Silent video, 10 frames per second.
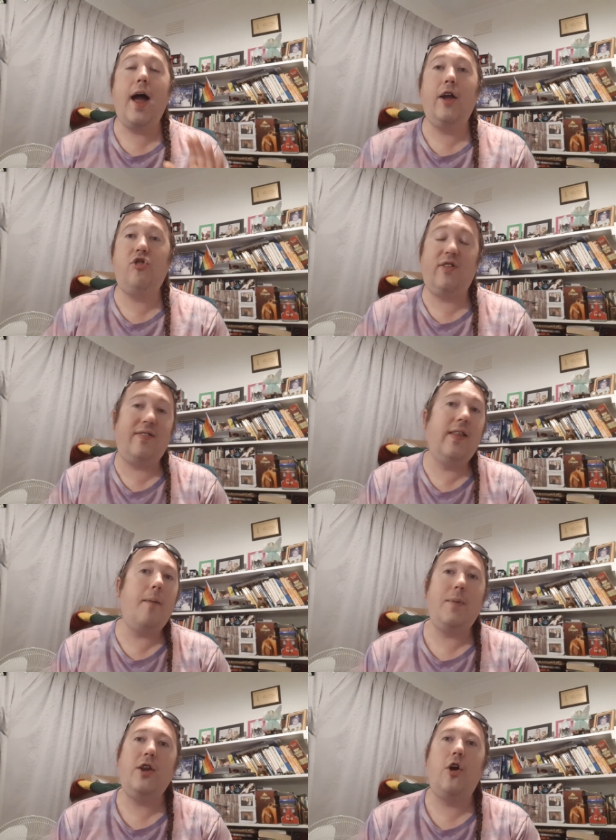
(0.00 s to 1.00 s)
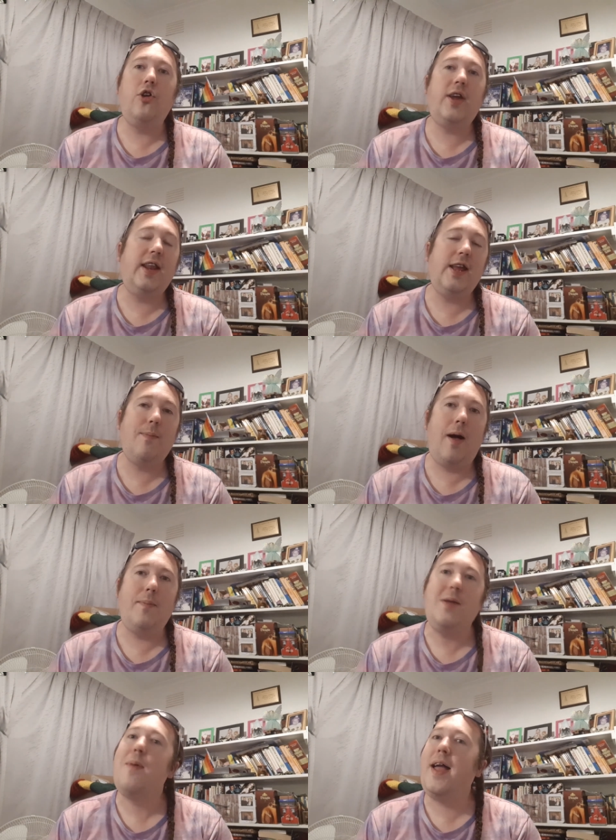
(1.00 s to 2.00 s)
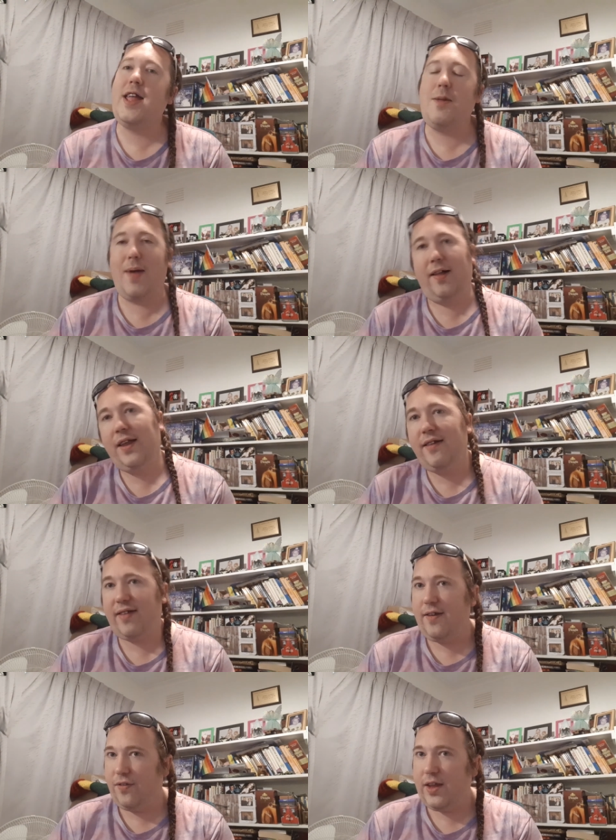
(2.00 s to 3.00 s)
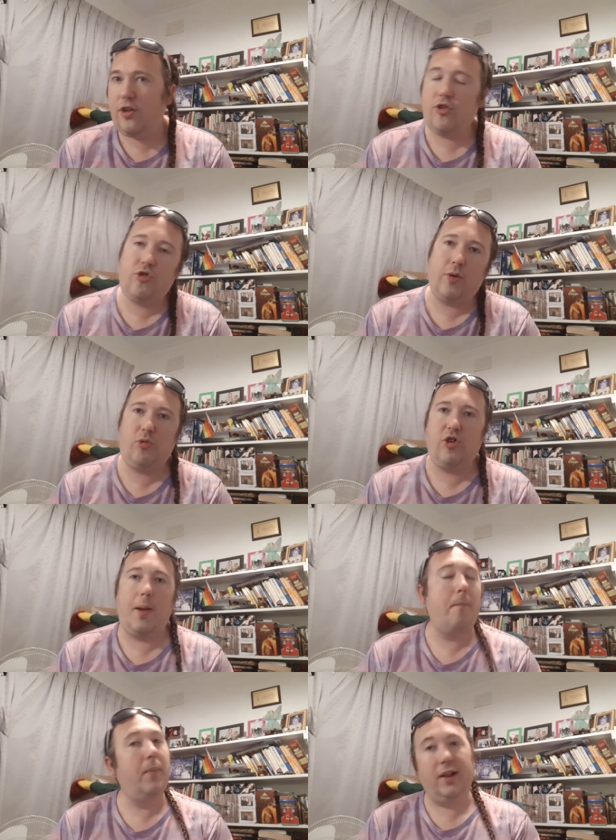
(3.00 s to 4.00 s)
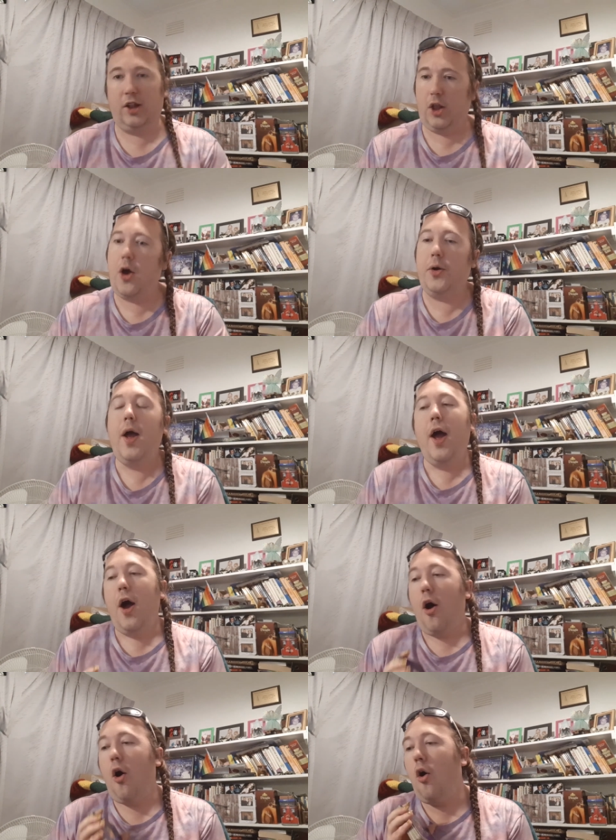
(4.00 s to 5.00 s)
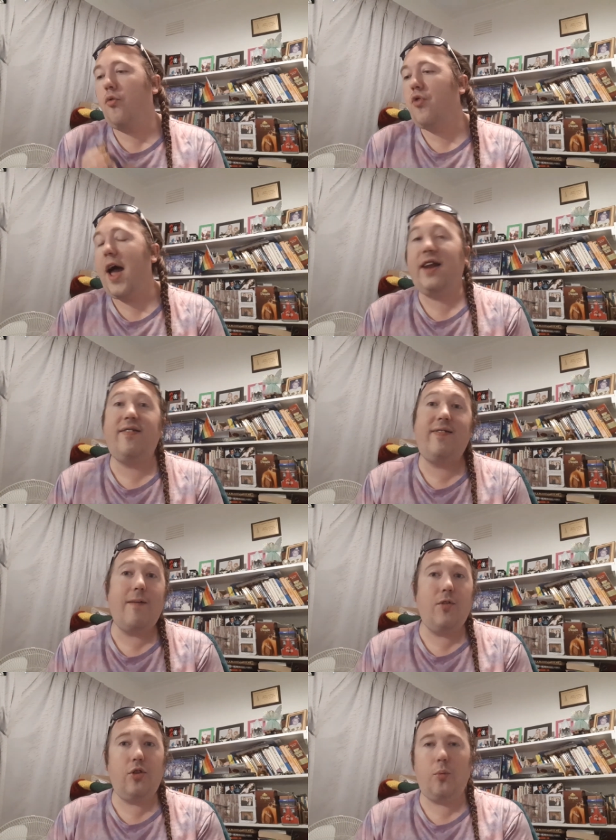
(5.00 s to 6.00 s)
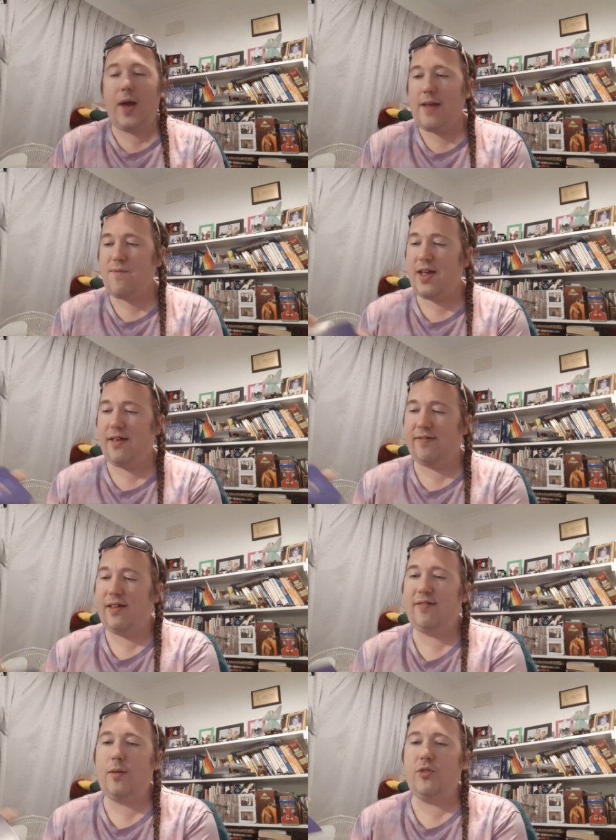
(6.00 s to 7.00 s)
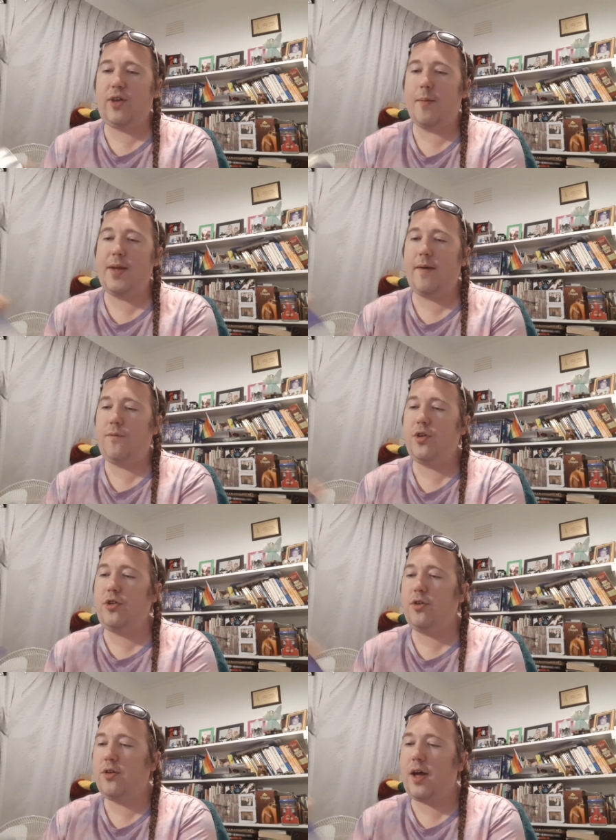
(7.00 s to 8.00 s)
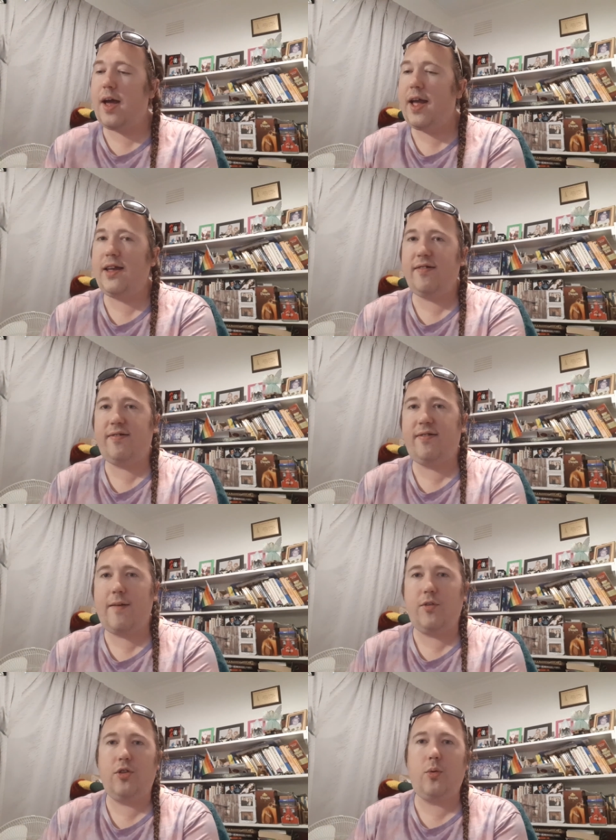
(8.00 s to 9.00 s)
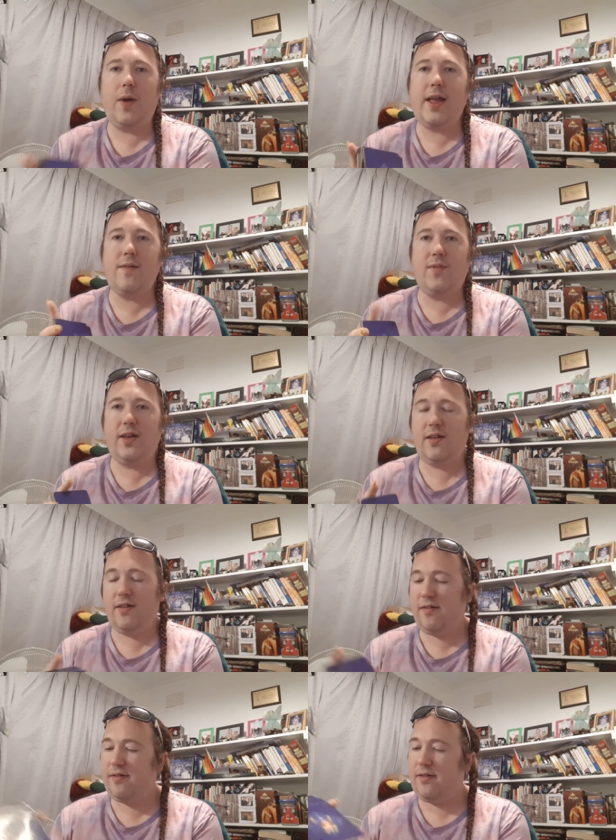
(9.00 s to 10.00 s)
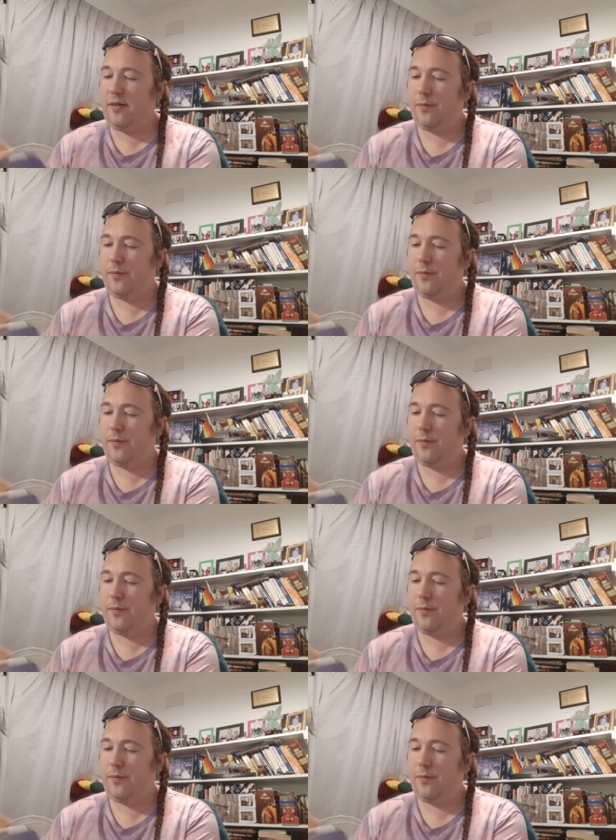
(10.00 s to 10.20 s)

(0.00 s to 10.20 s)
just let me know. You can email me. My email is in the description below. All right, seventh waivers. Let's see what's coming up for you guys. Seventh waivers.